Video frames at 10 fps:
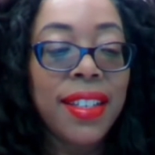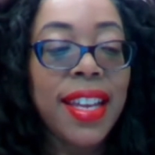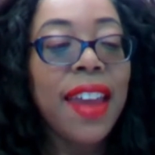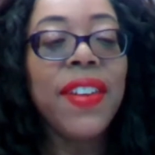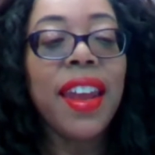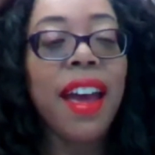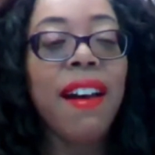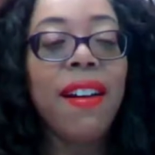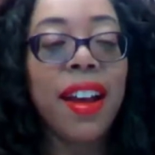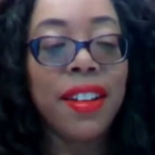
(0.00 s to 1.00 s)
David
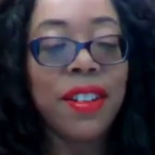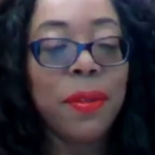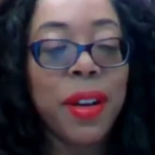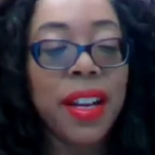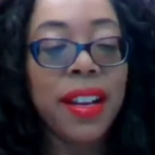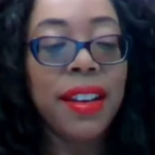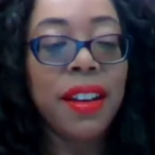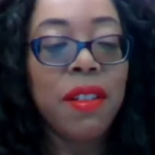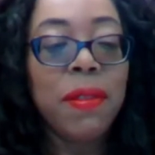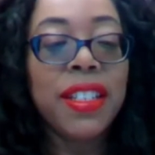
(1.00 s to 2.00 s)
L.
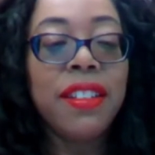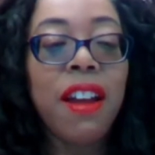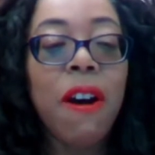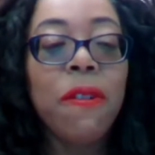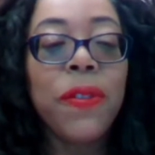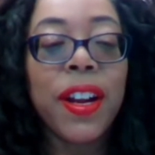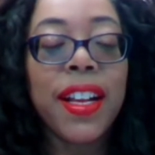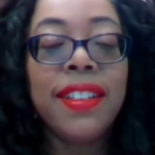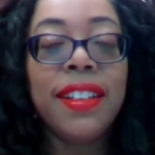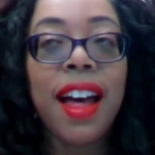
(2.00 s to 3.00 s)
Underwood was known for
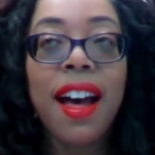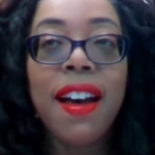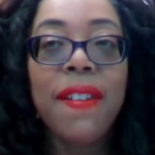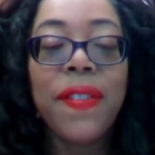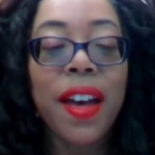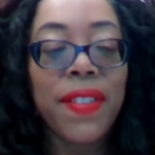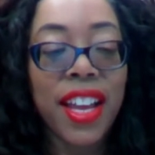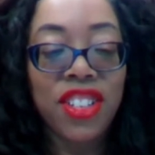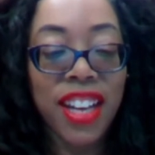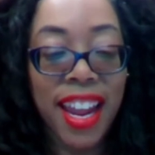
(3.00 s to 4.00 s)
his love of
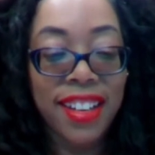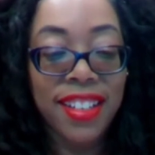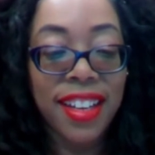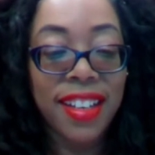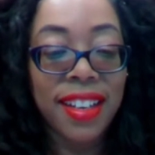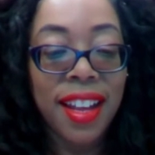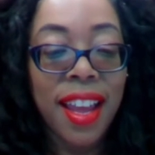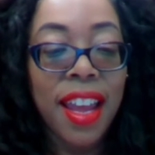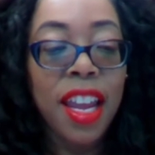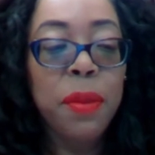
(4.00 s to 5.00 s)
education.
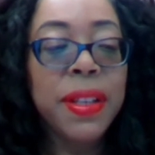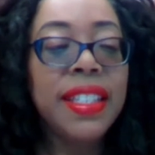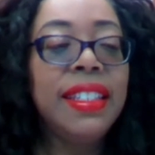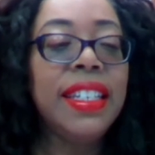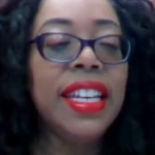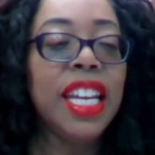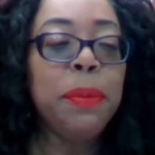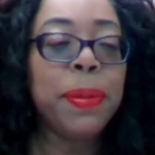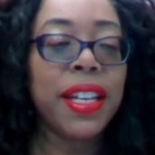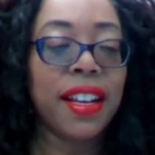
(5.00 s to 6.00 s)
He was
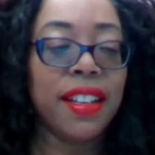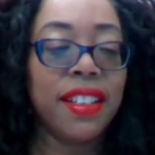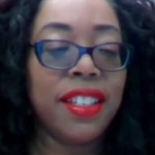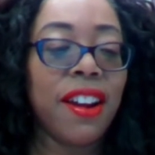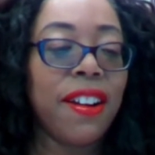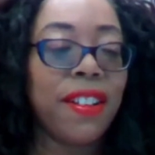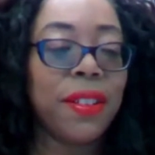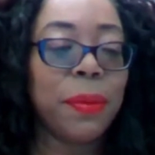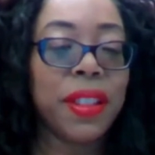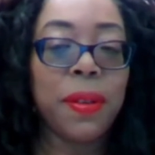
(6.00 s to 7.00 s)
deeply concerned
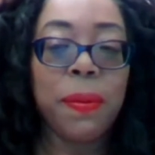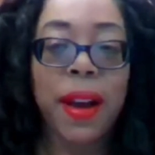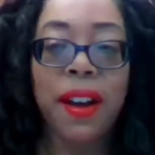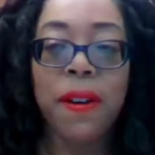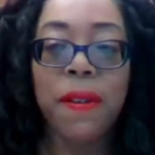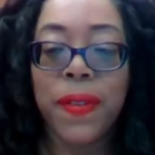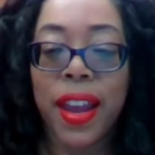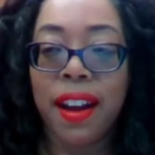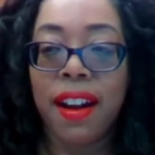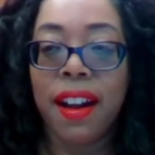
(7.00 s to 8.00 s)
with the
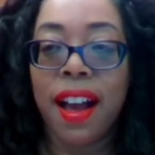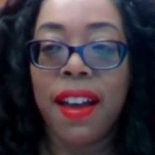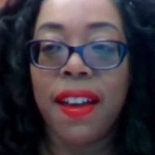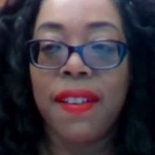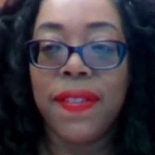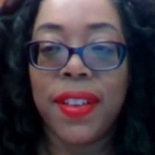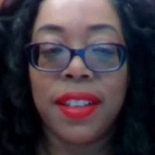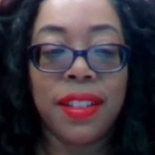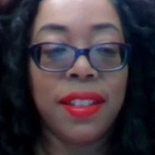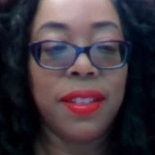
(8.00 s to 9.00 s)
welfare of
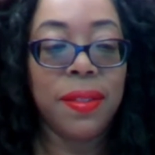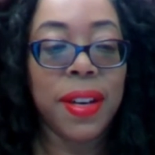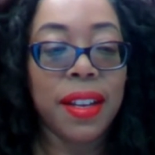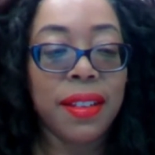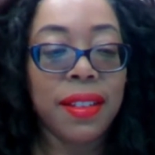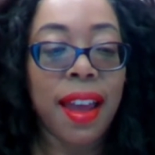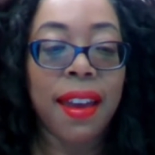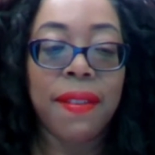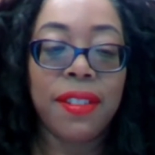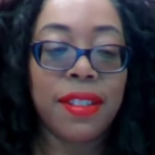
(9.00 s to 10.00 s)
students
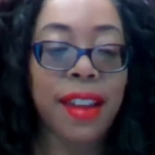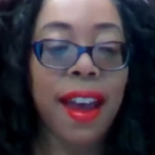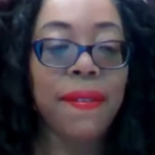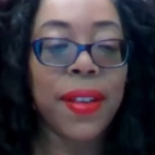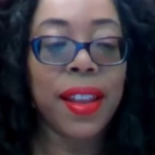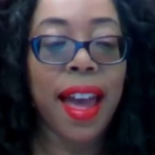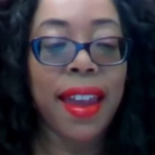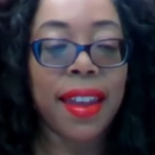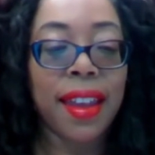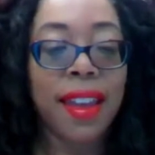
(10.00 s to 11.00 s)
and staff
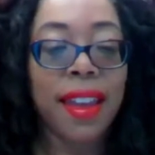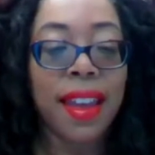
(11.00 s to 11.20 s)
alike.